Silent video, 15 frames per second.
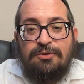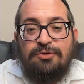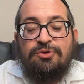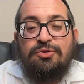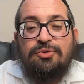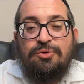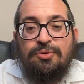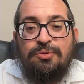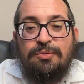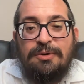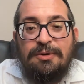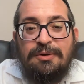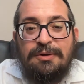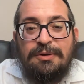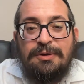to
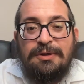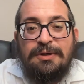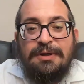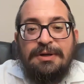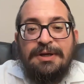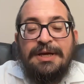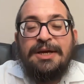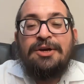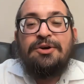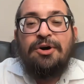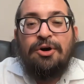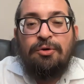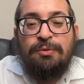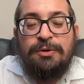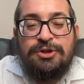
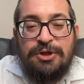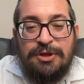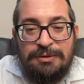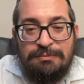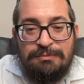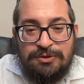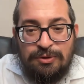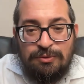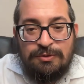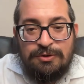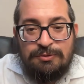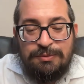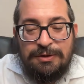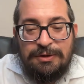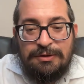encourage him, so to
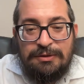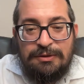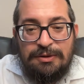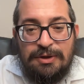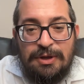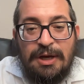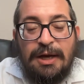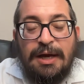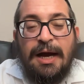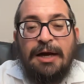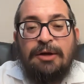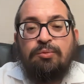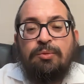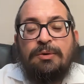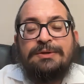speak.
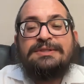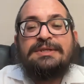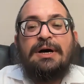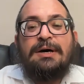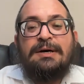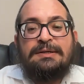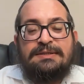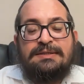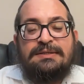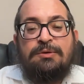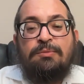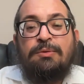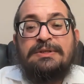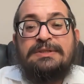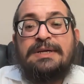God wants us. He
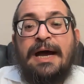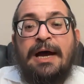wants